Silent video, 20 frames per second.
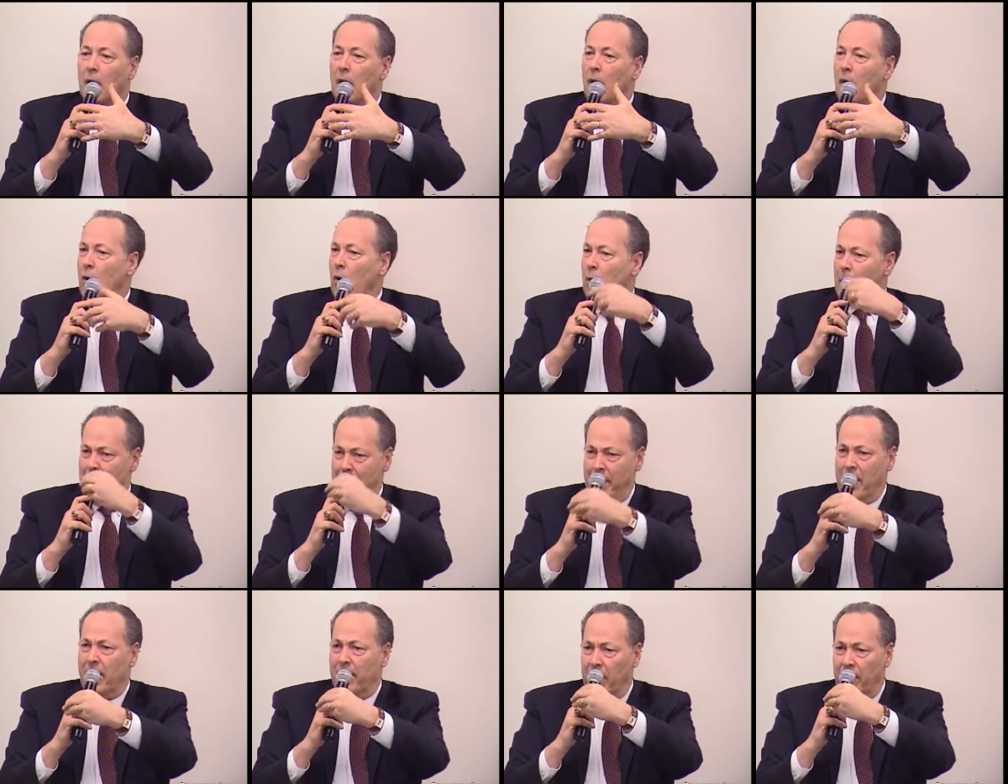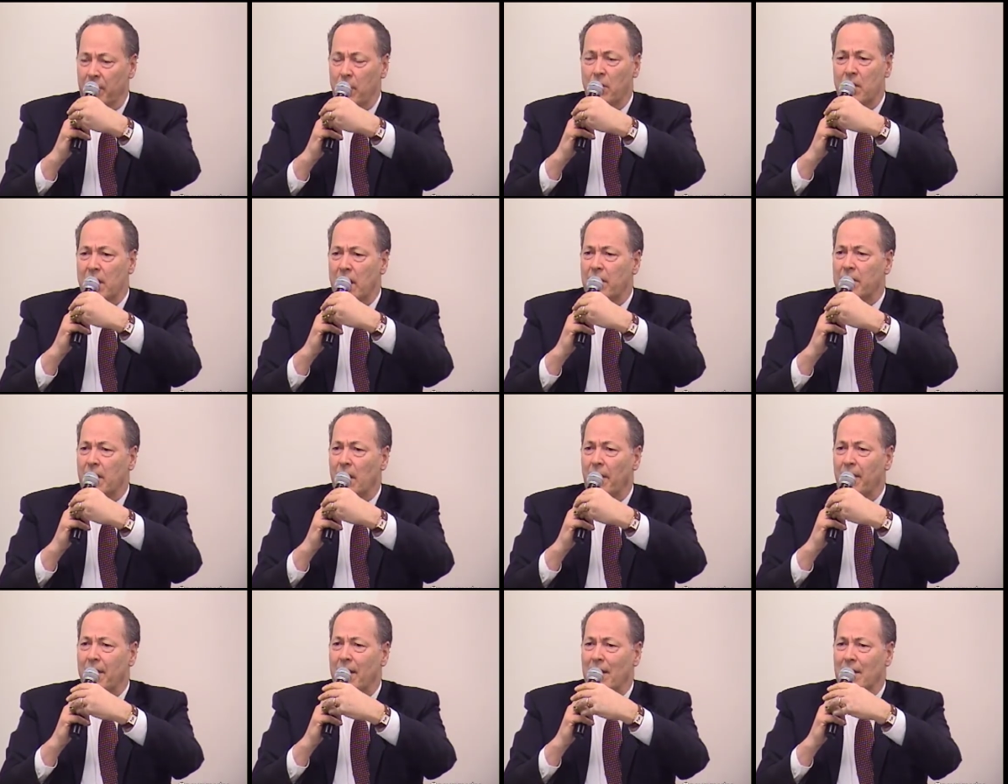or maybe even a few
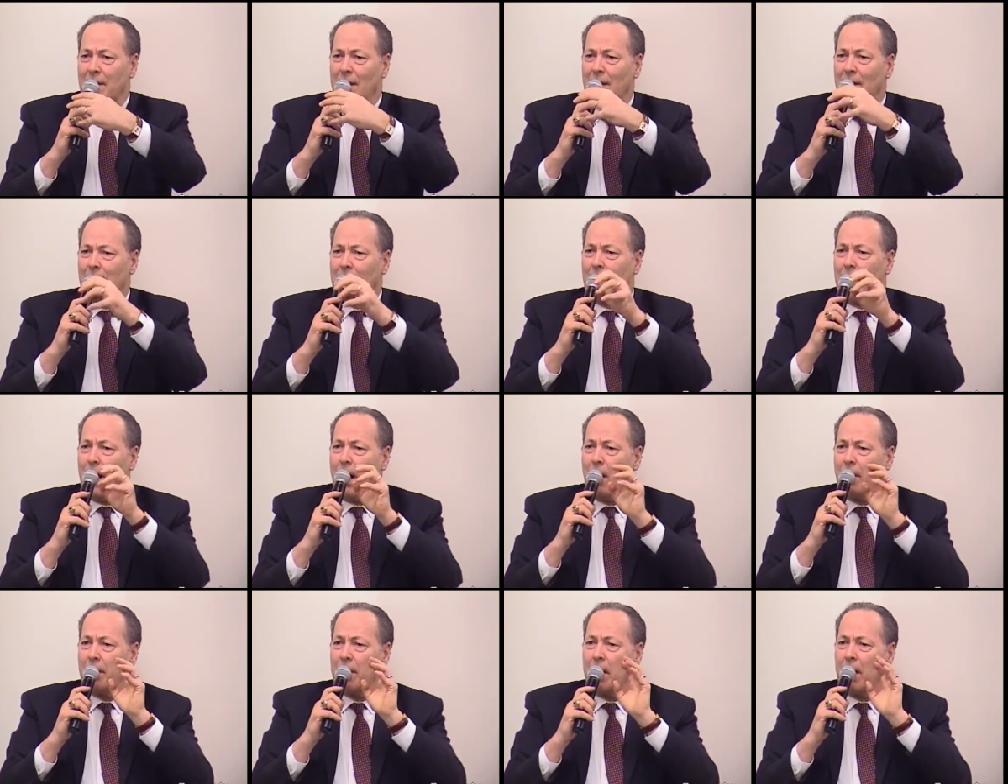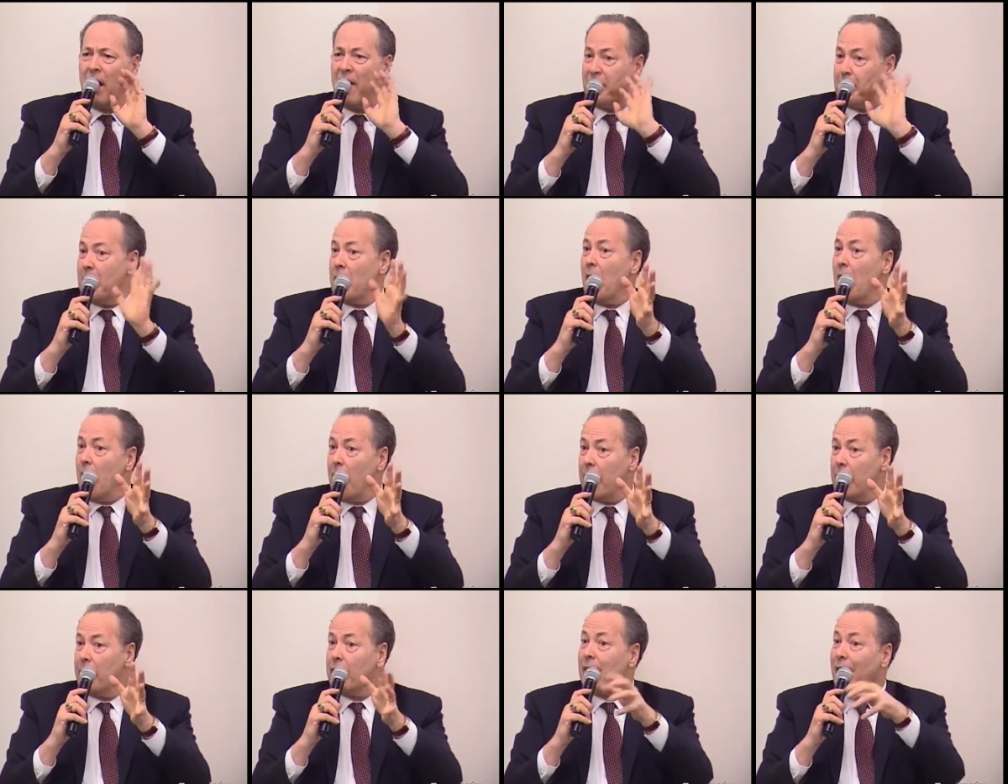detailed things like how the
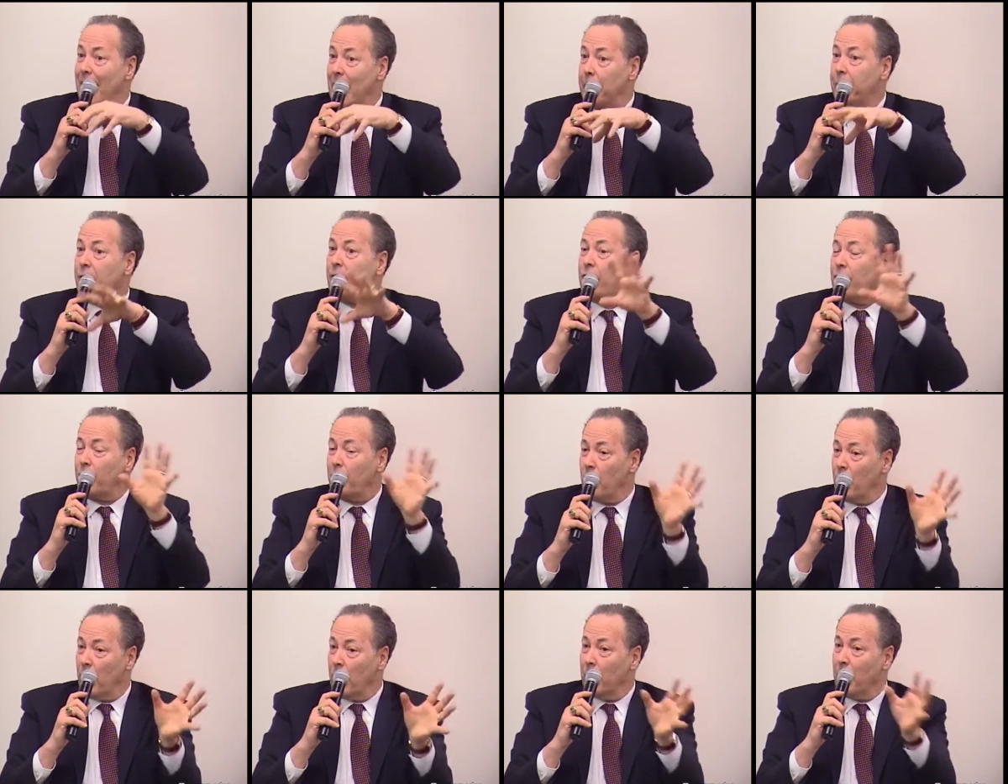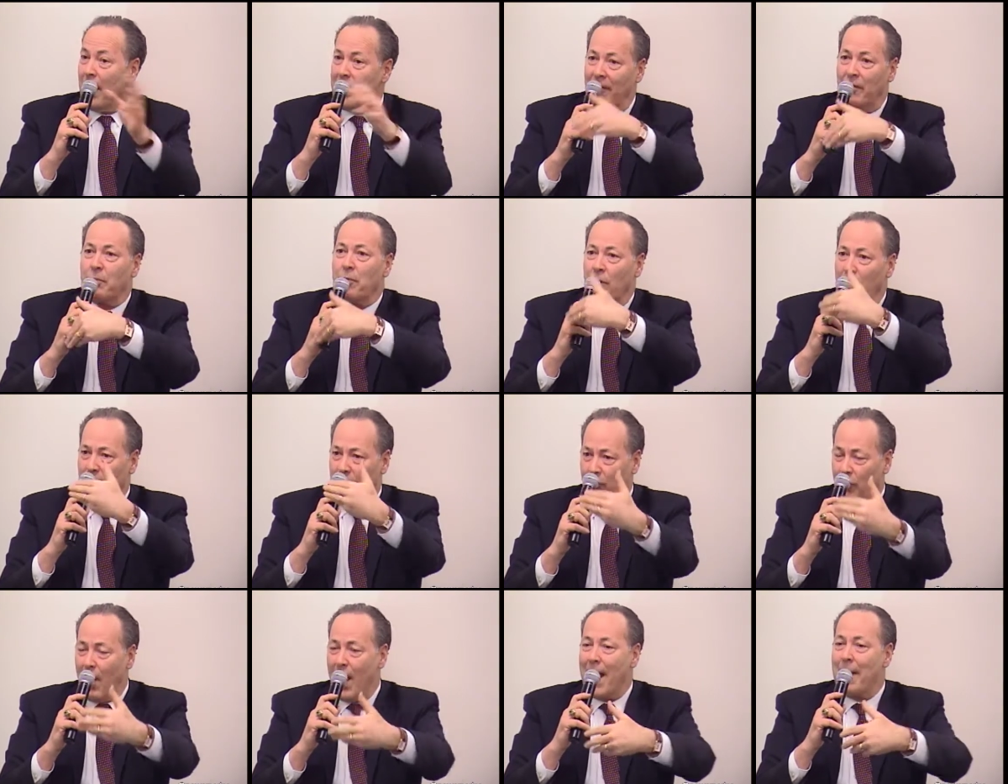FBI tapes were
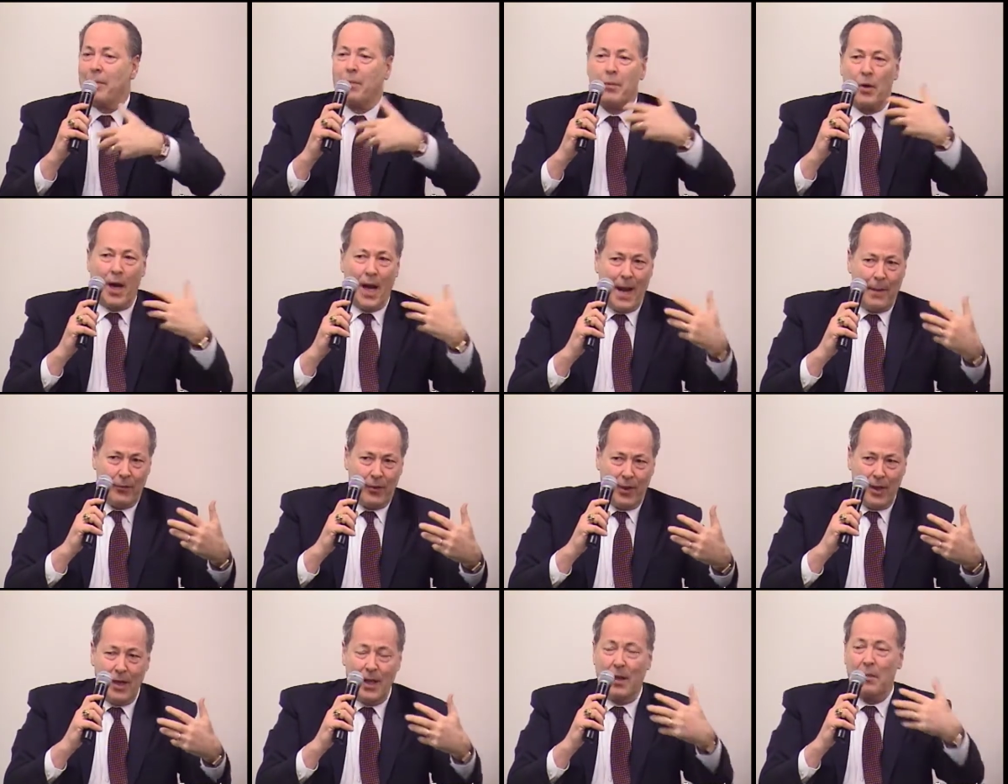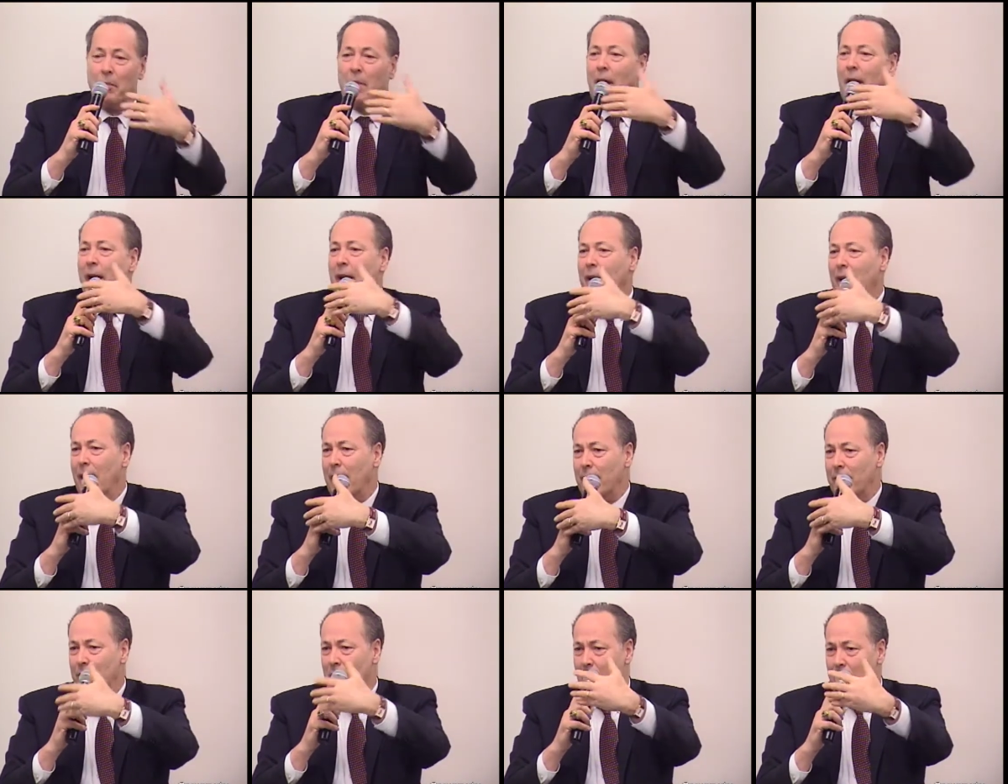ascribed perhaps to him, and how